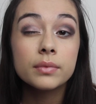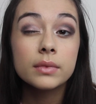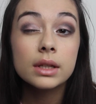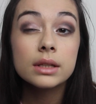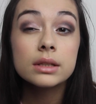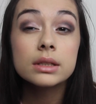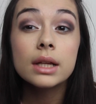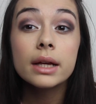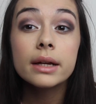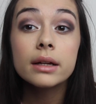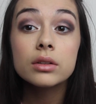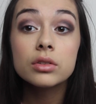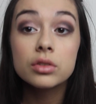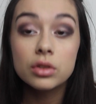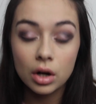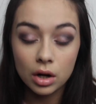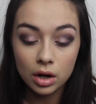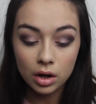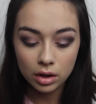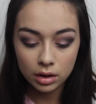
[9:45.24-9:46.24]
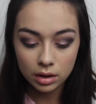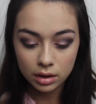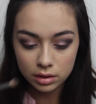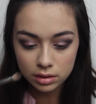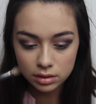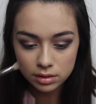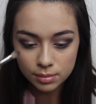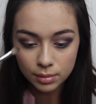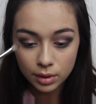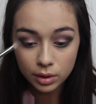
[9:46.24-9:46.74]
It's like dark
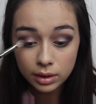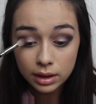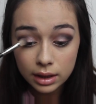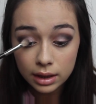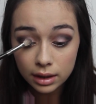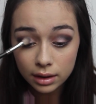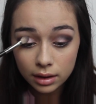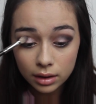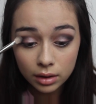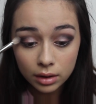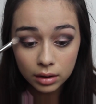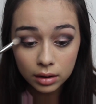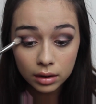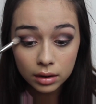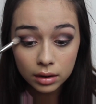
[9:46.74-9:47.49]
and smoky.